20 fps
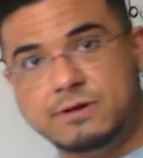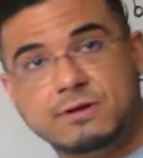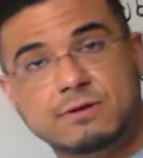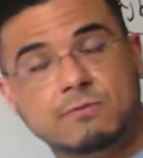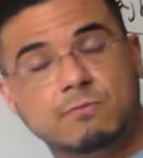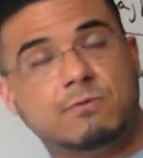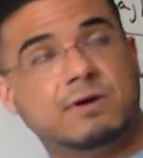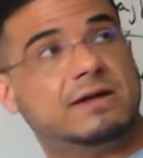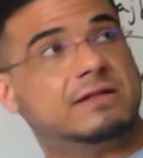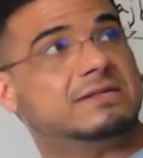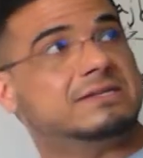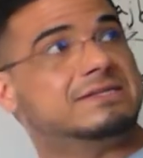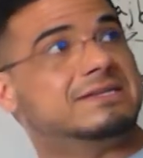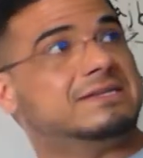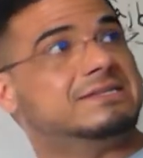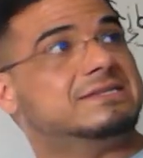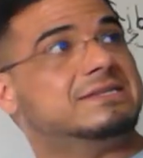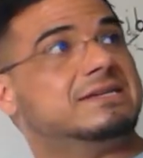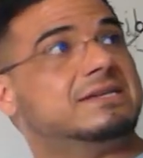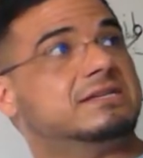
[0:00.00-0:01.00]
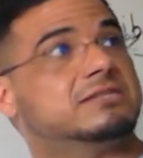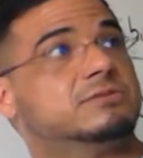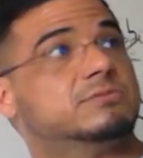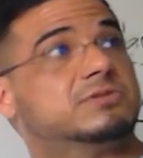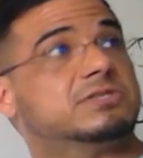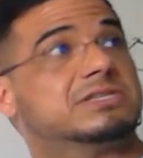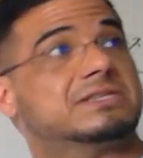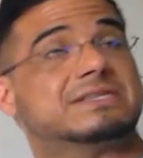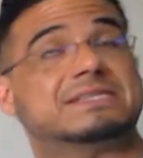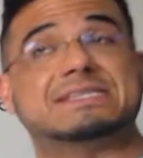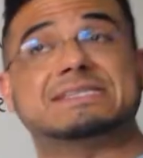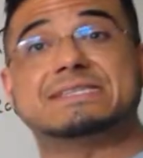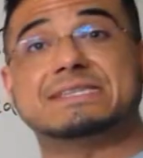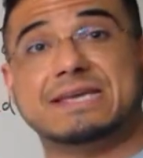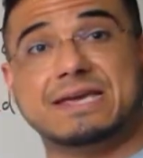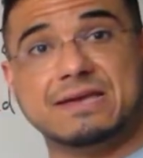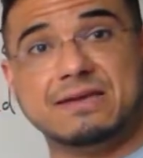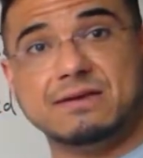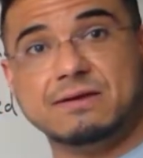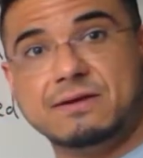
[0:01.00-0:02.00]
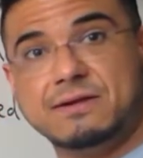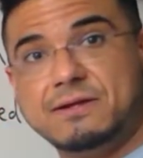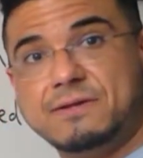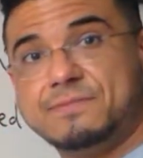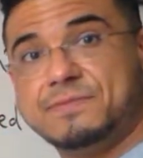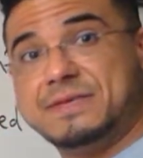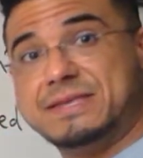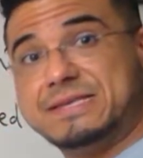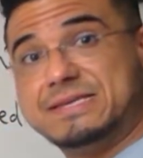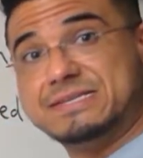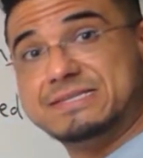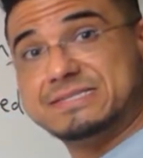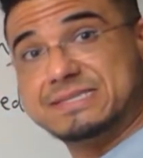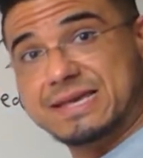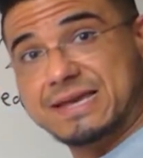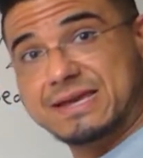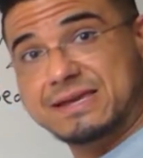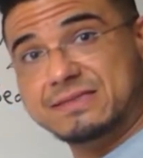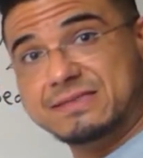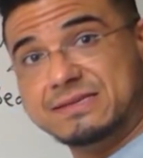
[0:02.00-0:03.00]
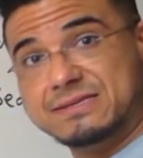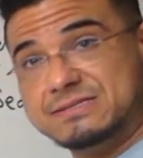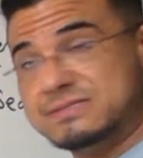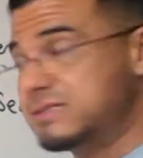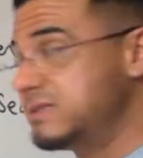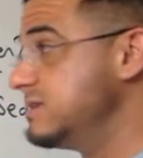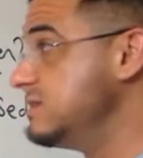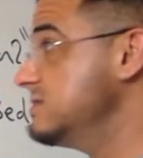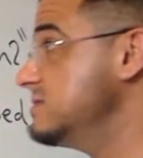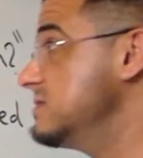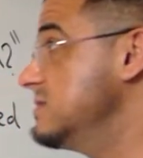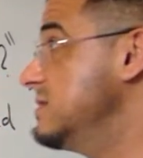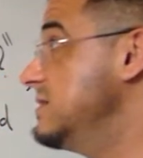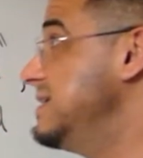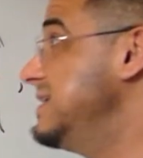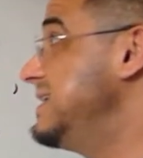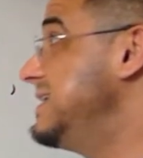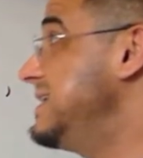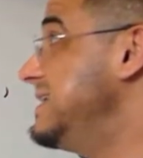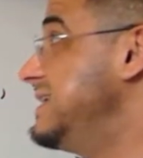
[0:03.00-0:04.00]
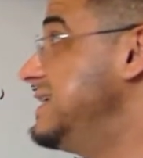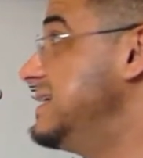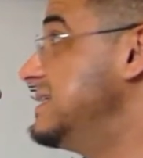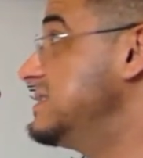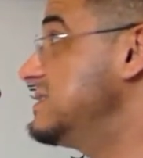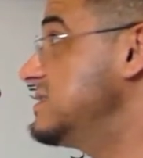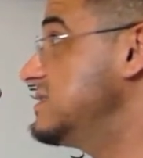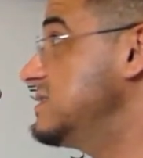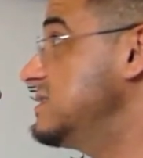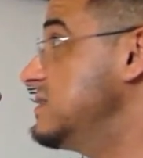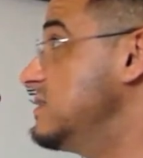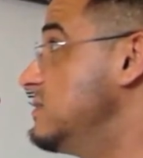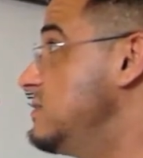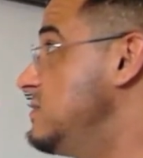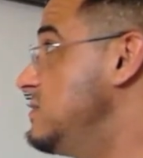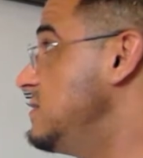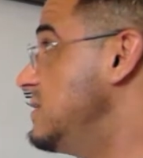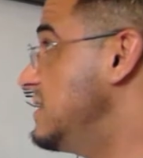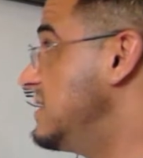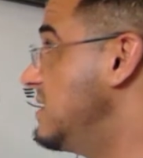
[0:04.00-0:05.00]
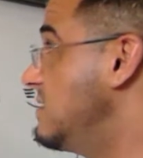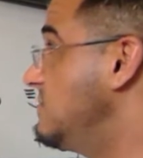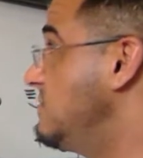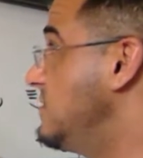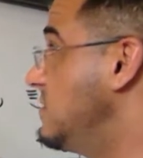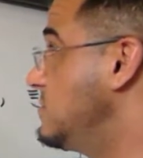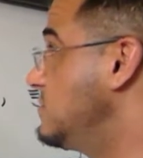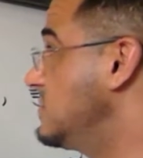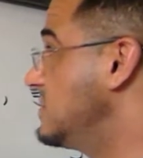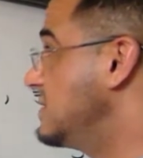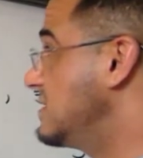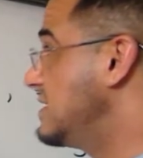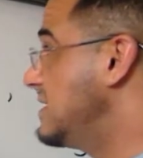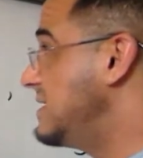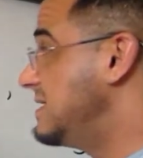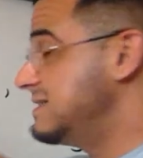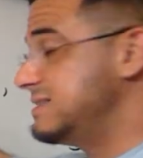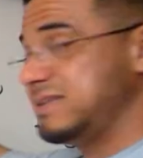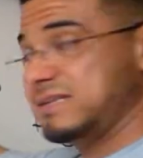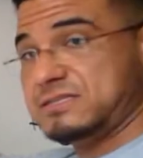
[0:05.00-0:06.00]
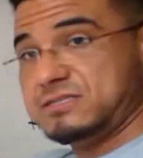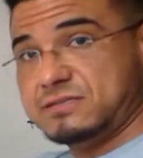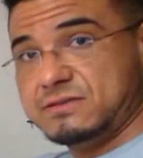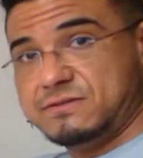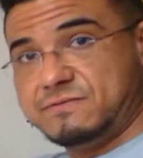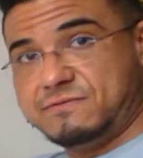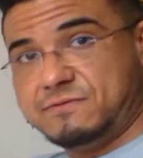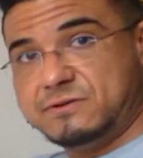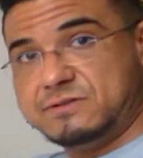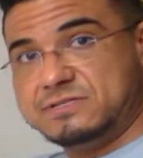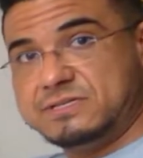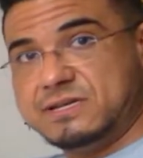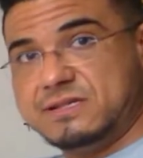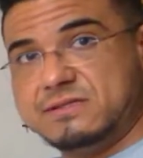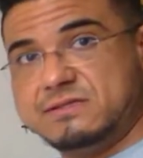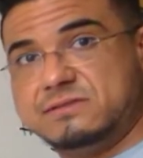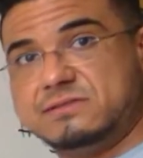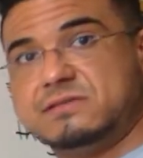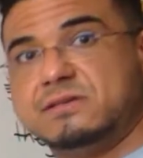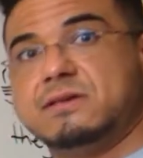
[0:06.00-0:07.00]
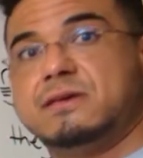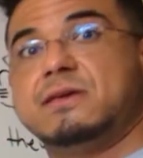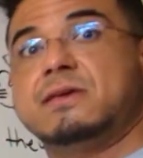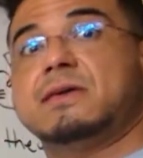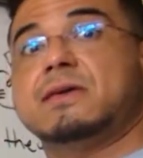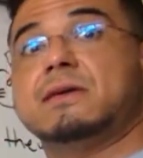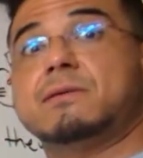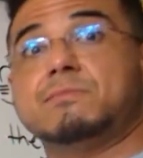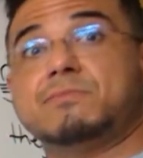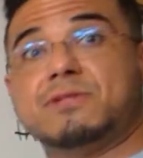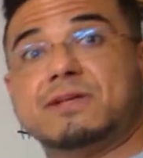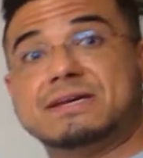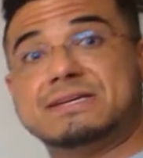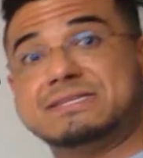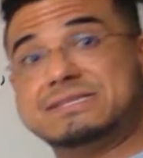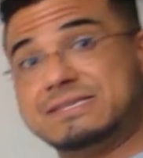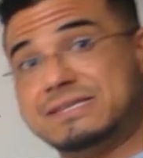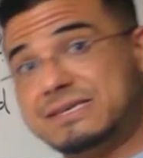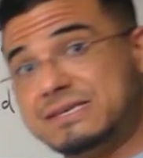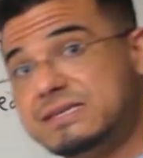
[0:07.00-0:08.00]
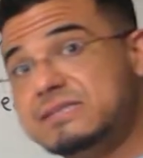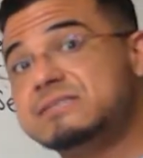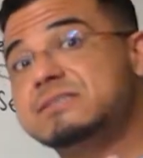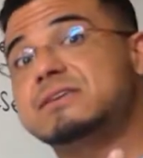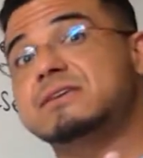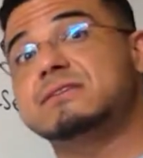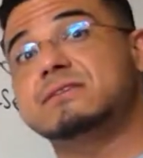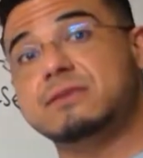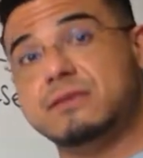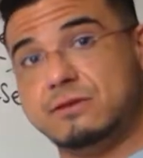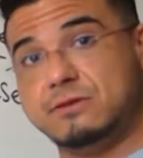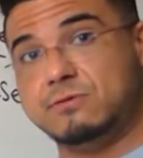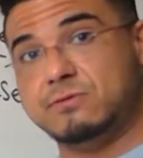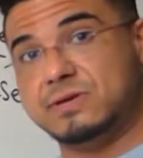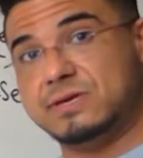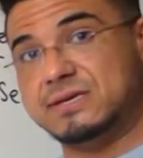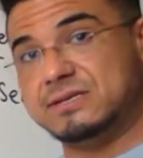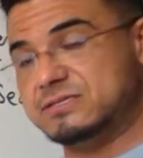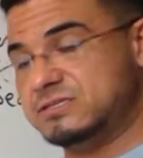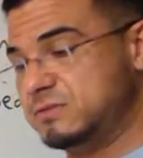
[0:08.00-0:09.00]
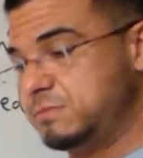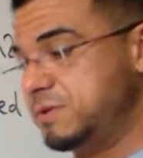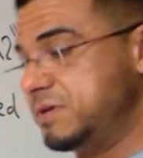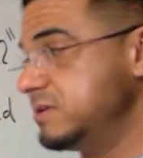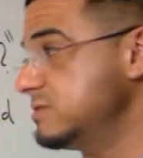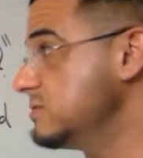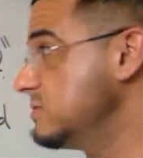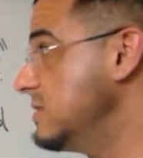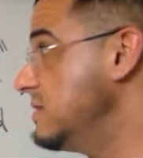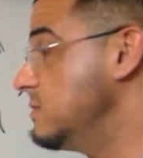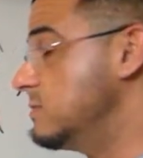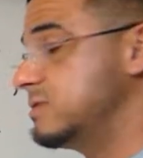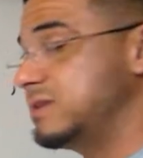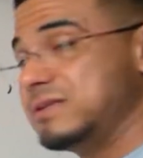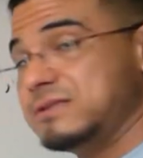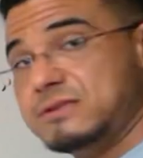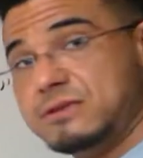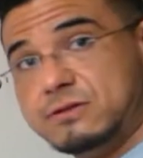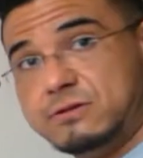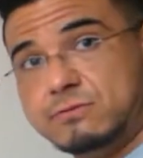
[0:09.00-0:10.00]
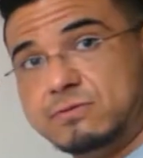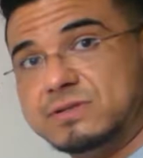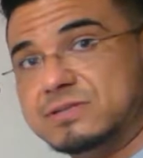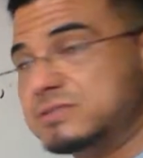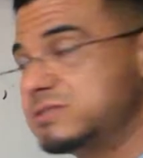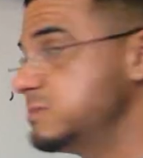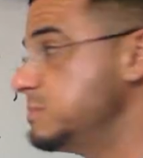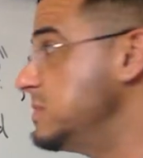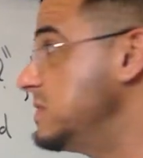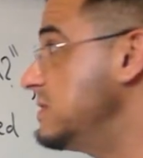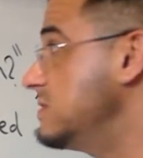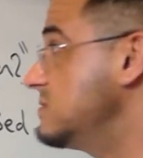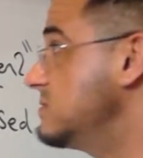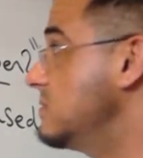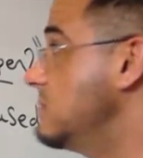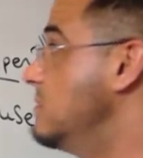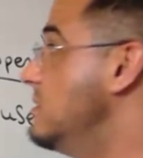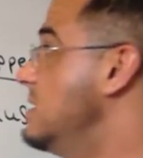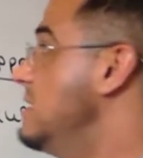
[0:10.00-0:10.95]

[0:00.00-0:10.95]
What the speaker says: while it doesn't explicitly say that he's saying these things, it's still, again, following the context of the first sentence, implies that he's continuing his speech, right? Or continuing to speak. So